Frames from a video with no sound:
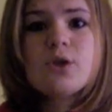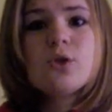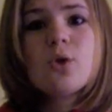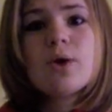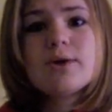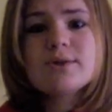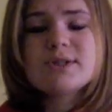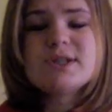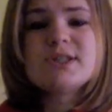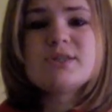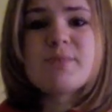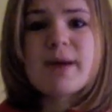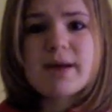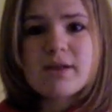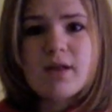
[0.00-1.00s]
Loyalty
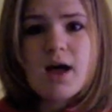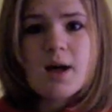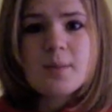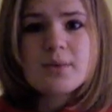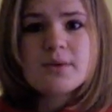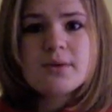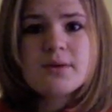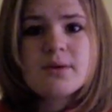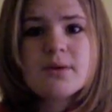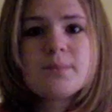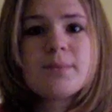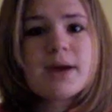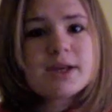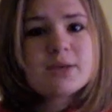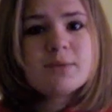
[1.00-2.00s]
to my club,
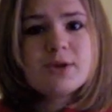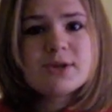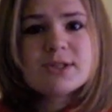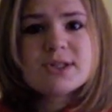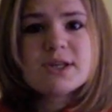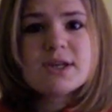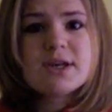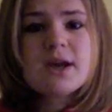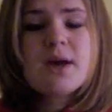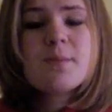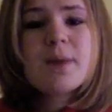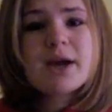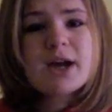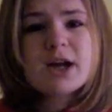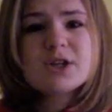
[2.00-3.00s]
my community,
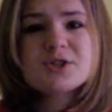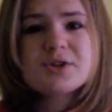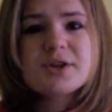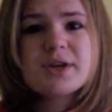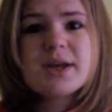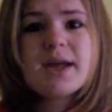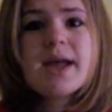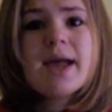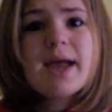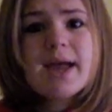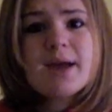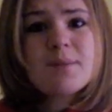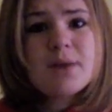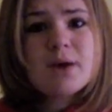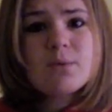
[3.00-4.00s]
my country,
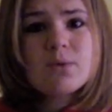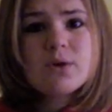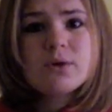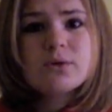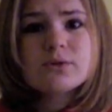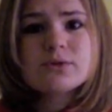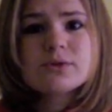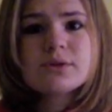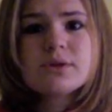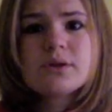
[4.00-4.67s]
and my world.